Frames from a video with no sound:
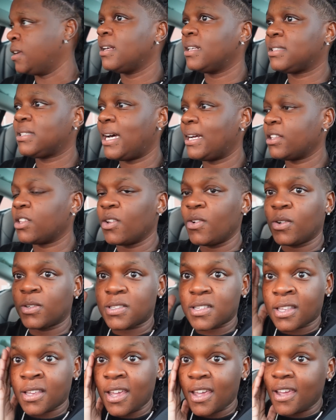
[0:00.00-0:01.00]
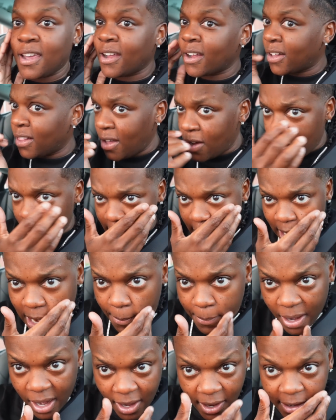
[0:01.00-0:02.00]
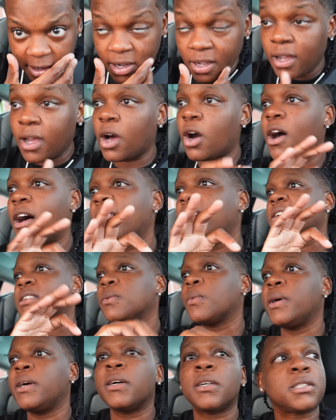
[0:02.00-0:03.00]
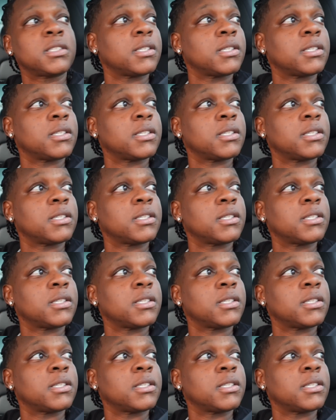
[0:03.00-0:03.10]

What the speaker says: Yes, I do. Skin glowing, got my hair done all this well.